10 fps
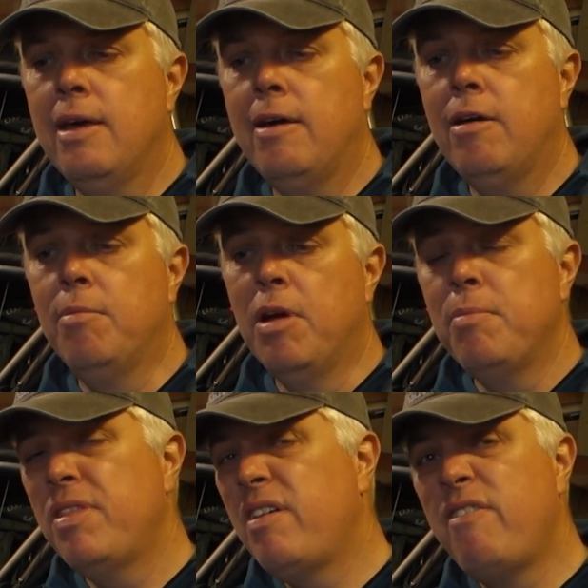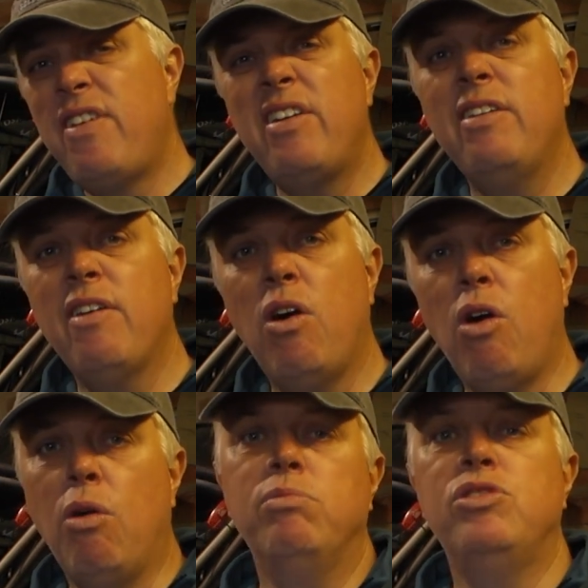Um, but they're a very
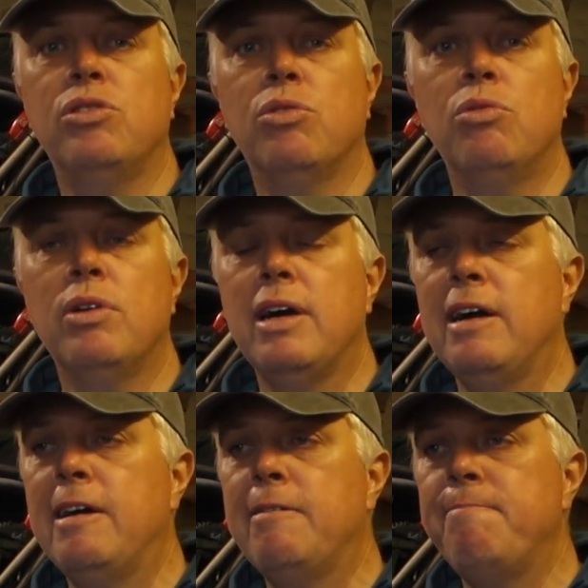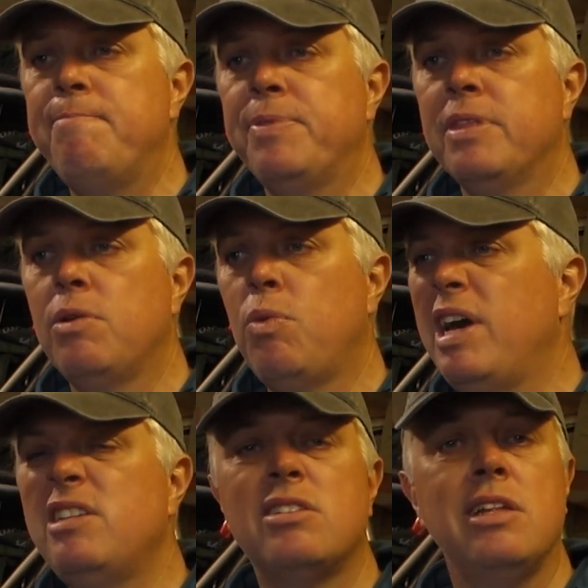optional um,
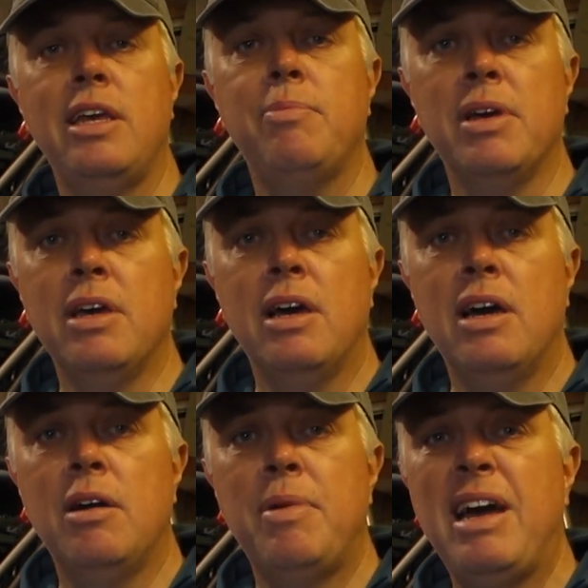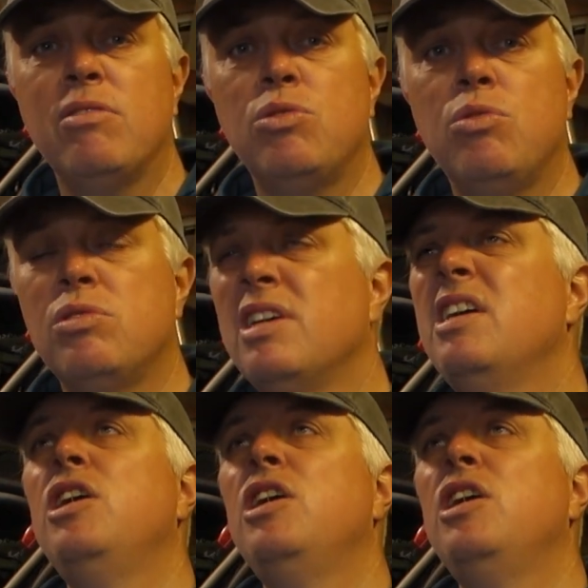way to sleep um, outdoors.